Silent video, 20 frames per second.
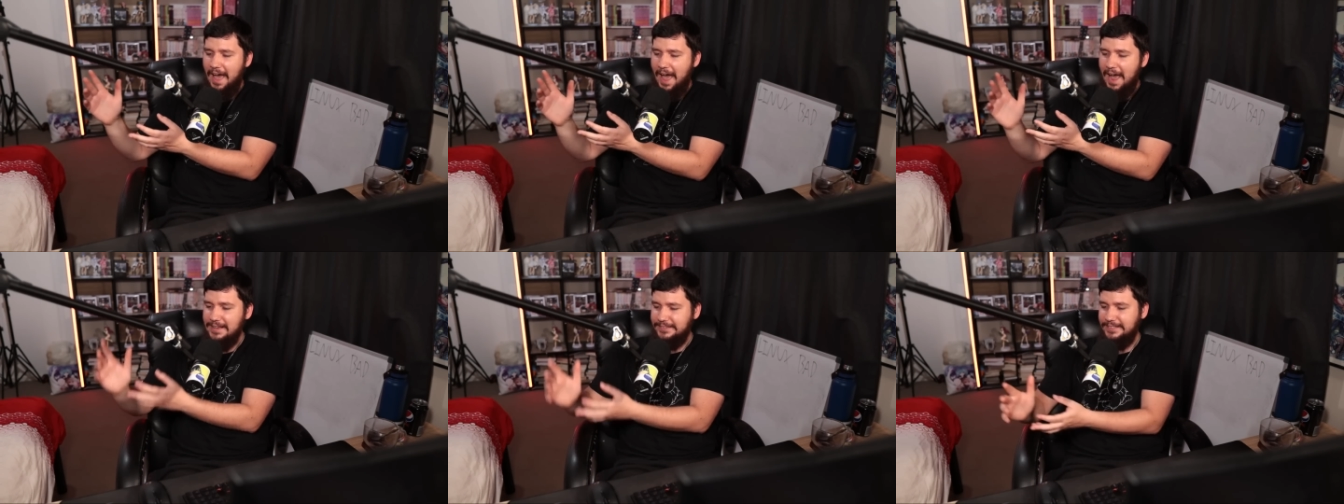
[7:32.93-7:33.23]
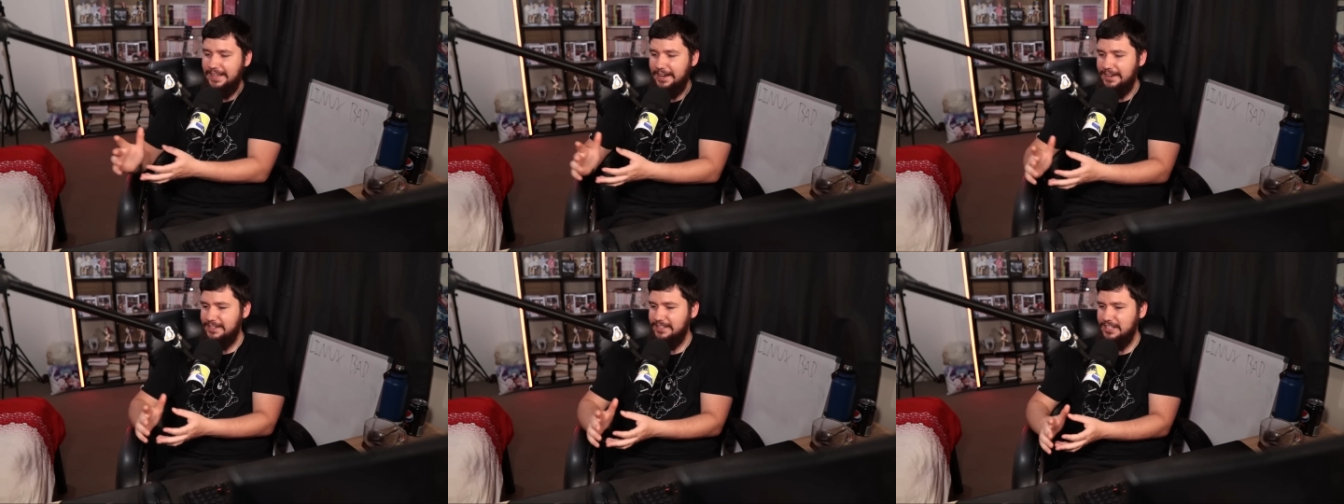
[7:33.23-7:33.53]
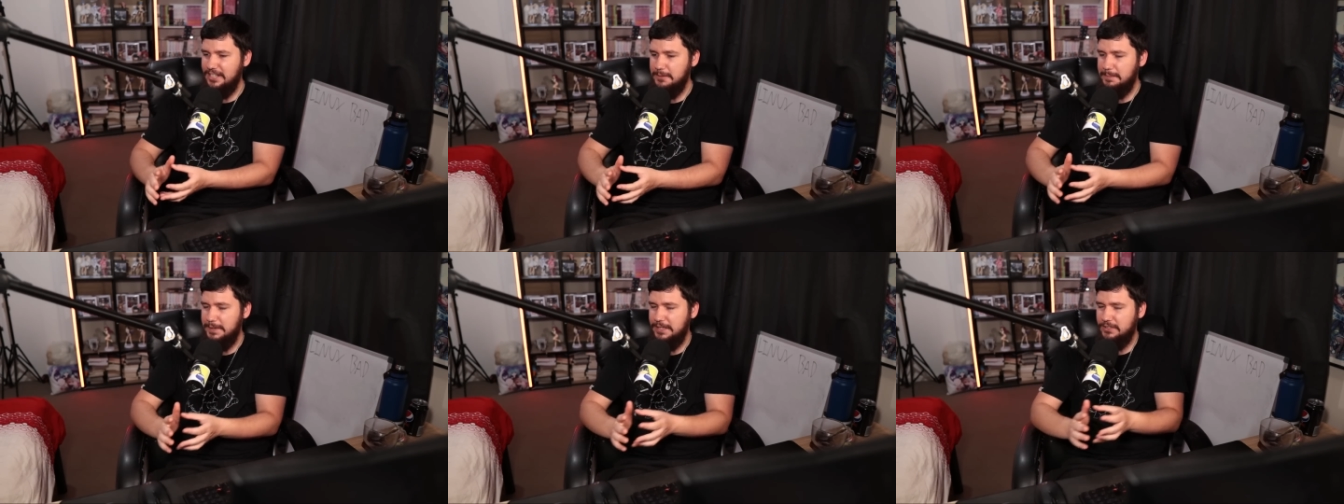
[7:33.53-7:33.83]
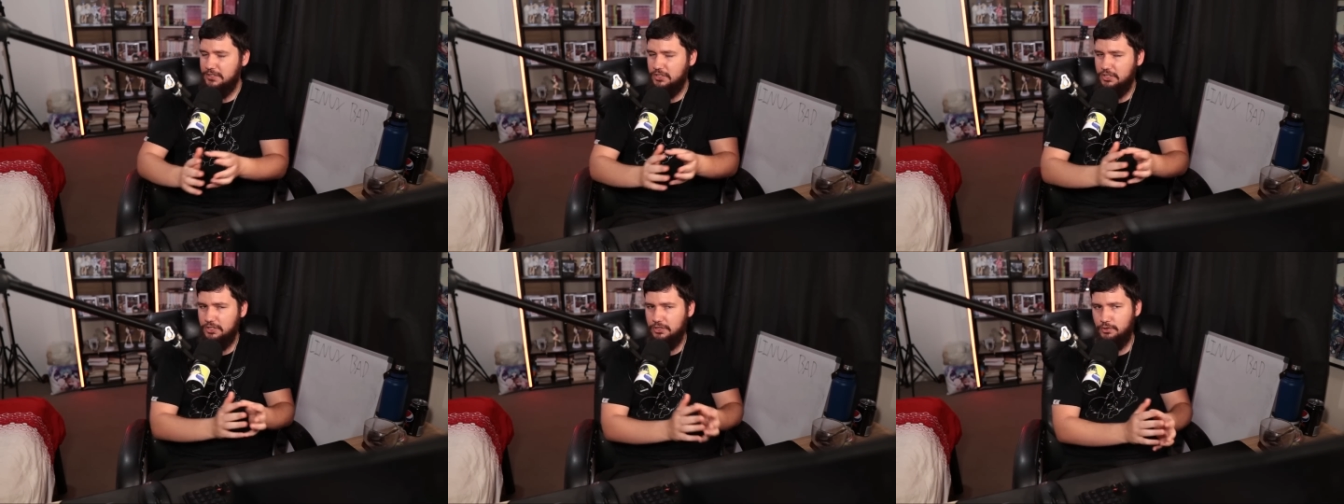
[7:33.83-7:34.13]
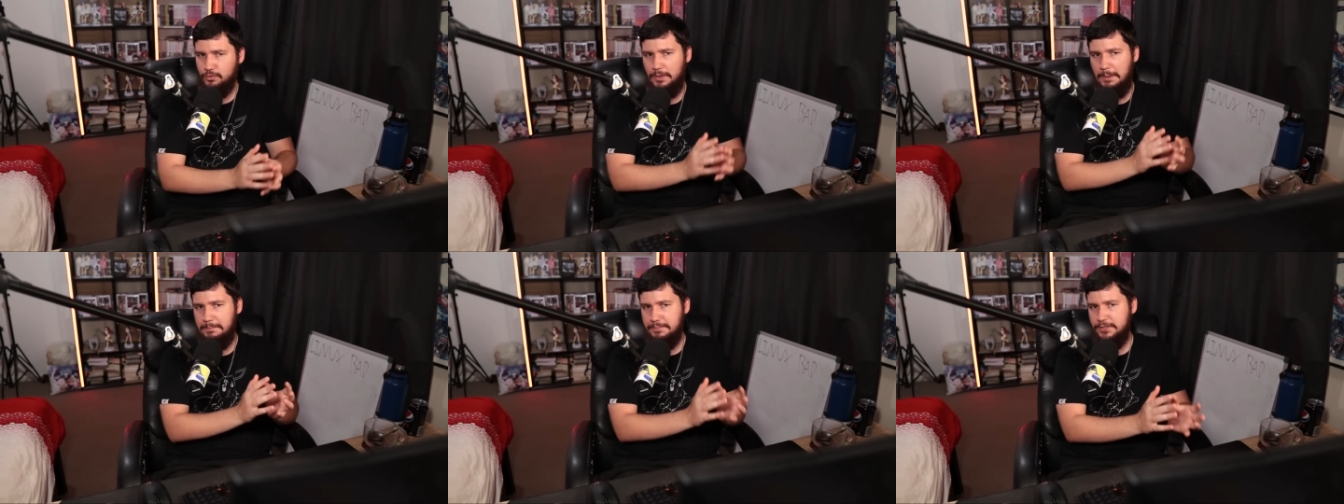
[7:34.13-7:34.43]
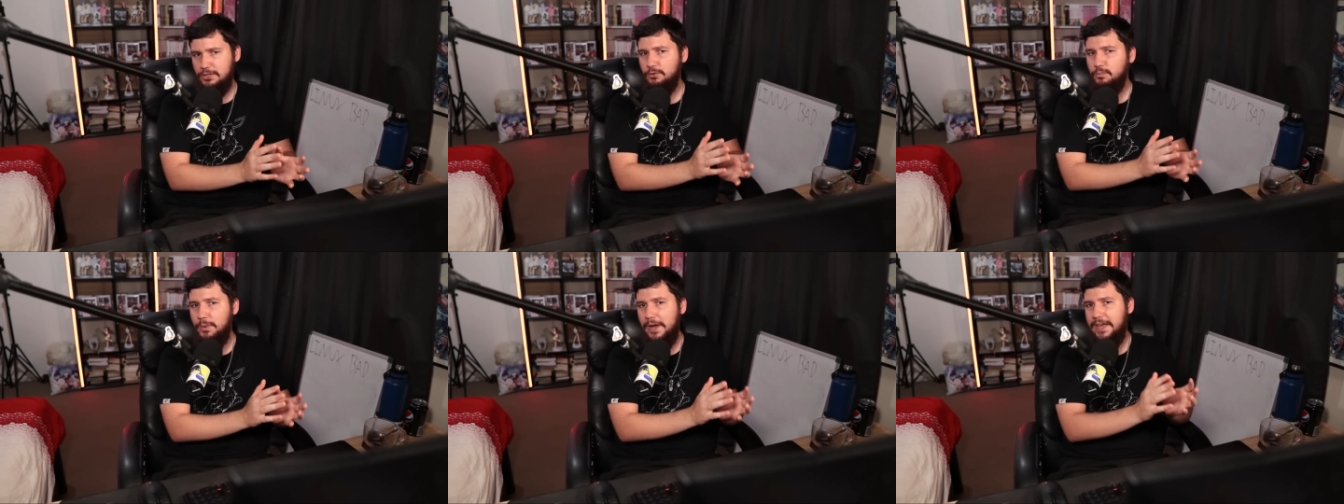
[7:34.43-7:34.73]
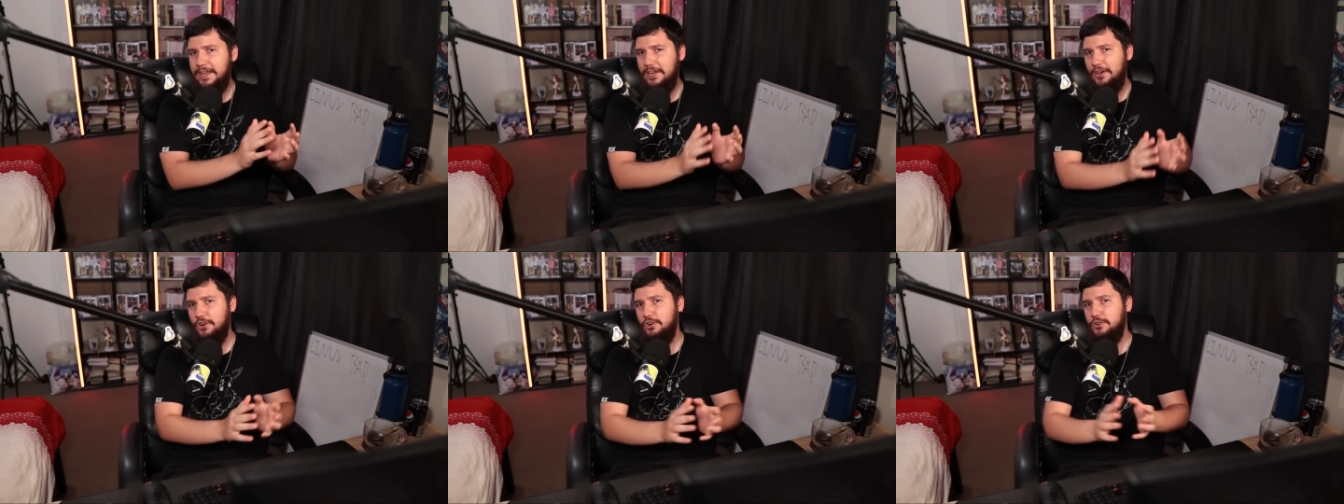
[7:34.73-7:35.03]
has actually been stripped
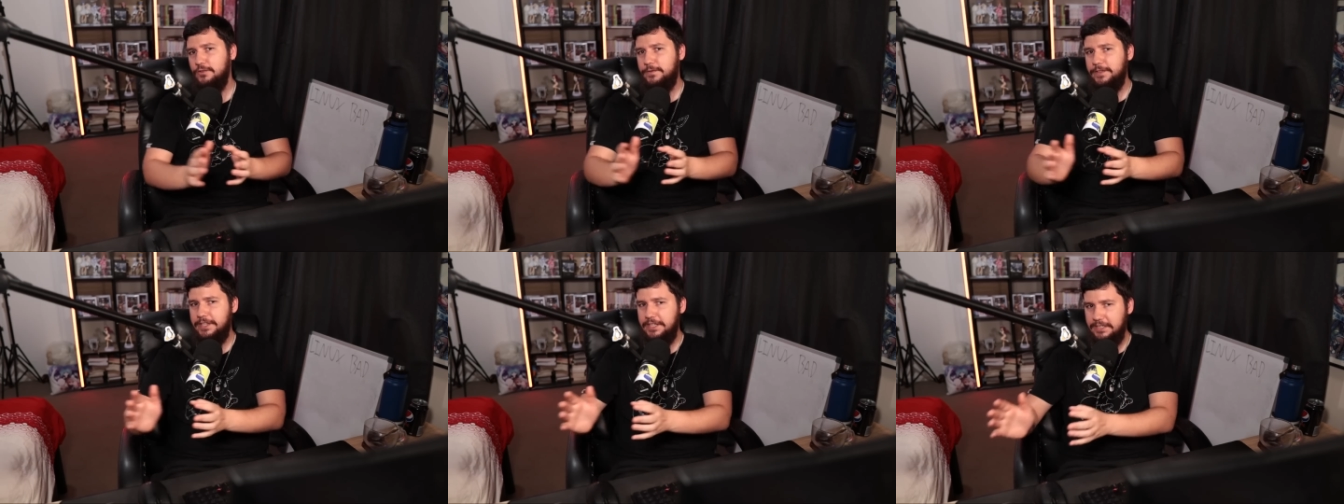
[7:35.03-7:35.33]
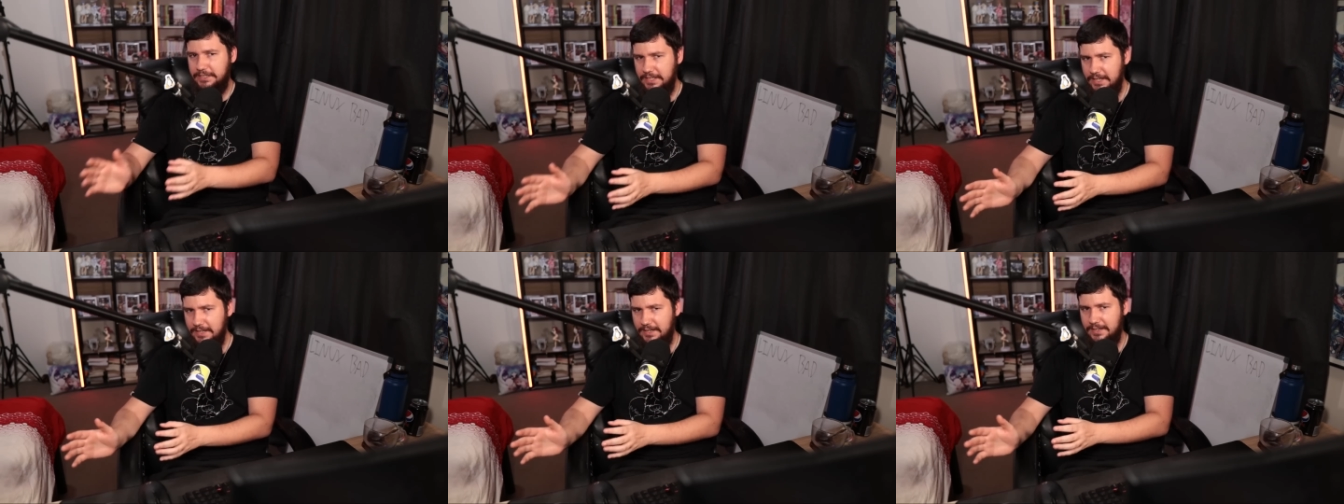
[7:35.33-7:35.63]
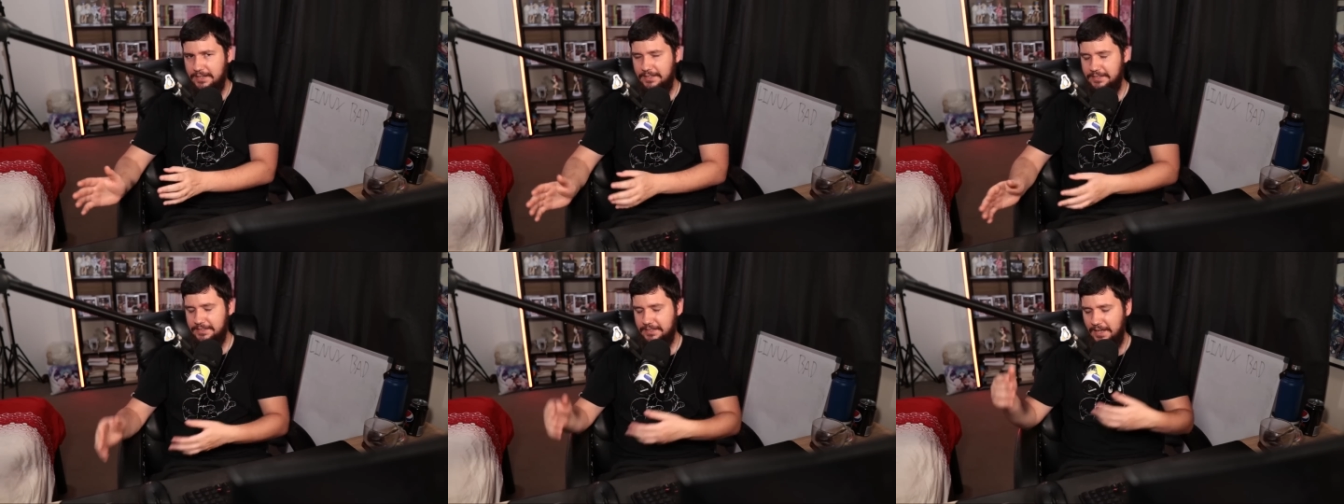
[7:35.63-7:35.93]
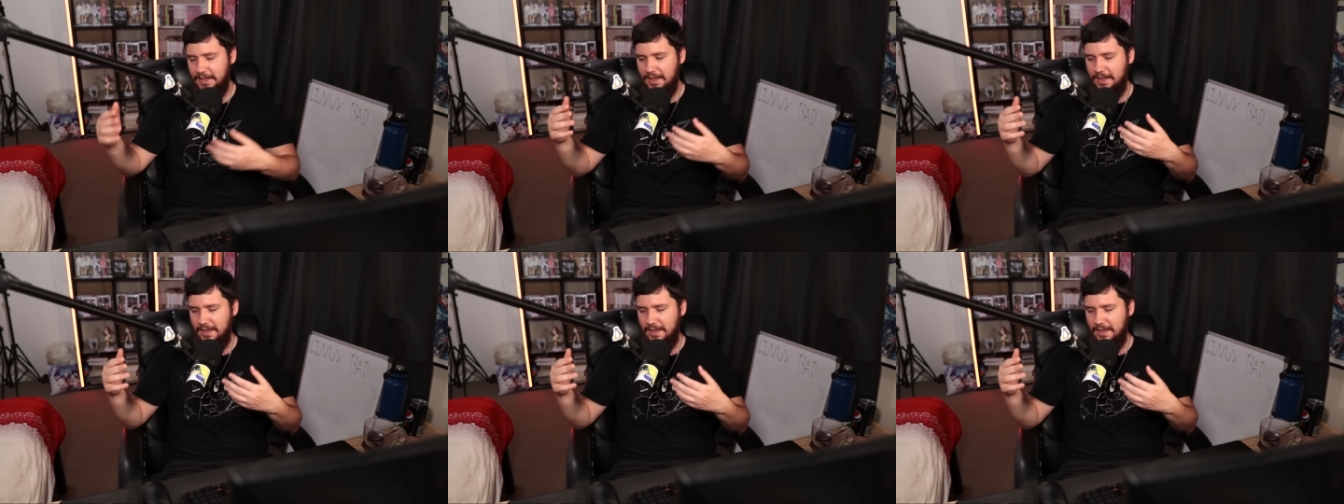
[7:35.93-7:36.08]
away over the years